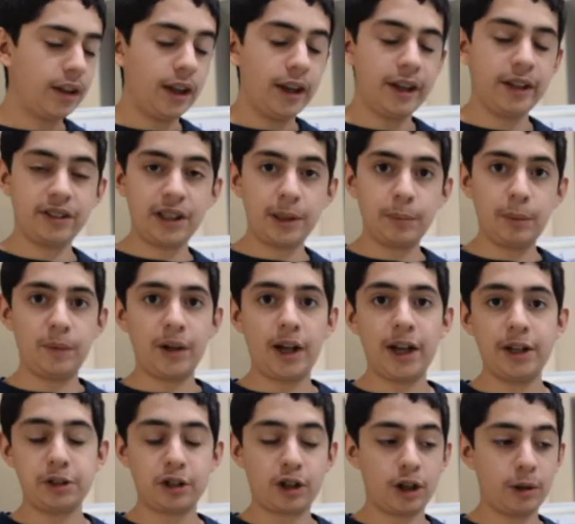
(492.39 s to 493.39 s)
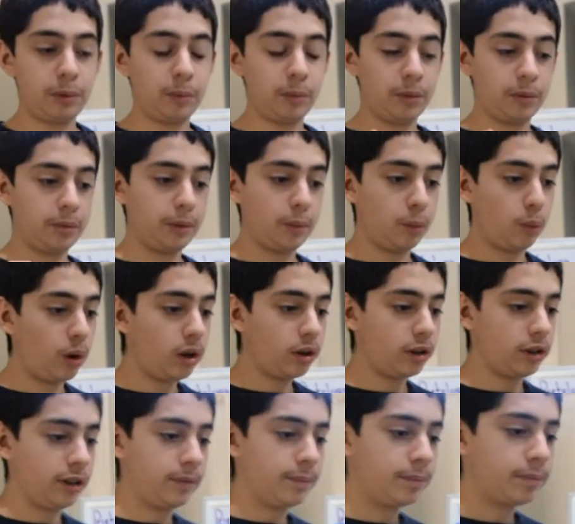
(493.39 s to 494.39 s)
An example of a hydrocarbon would be
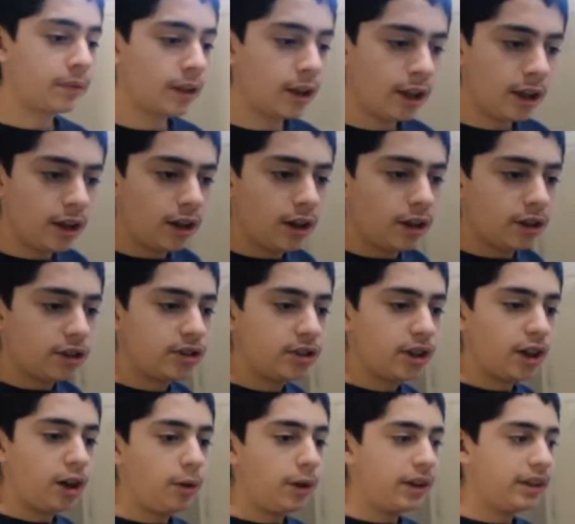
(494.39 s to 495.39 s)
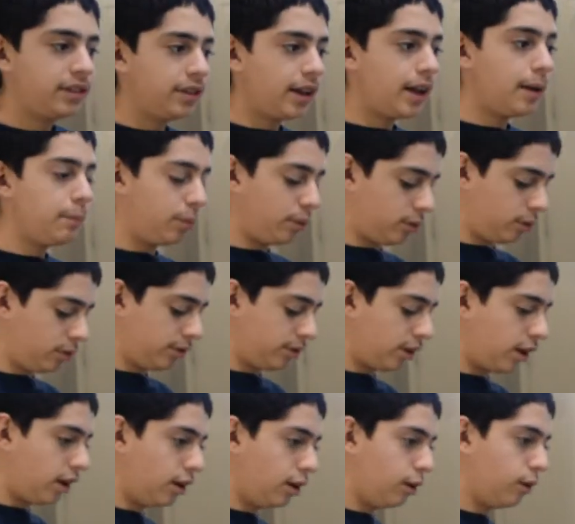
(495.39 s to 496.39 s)
water. So examples
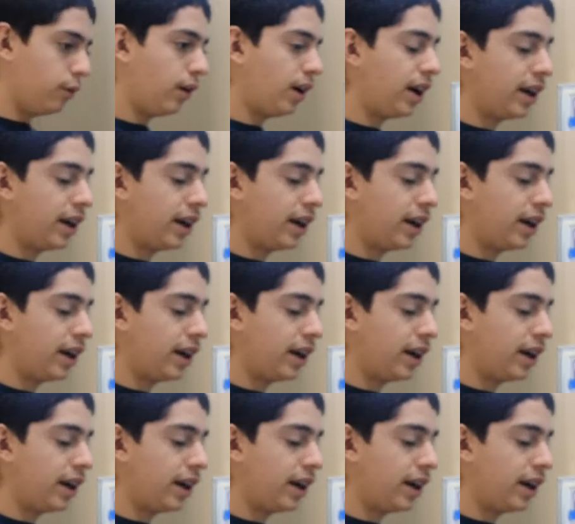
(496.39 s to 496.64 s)
of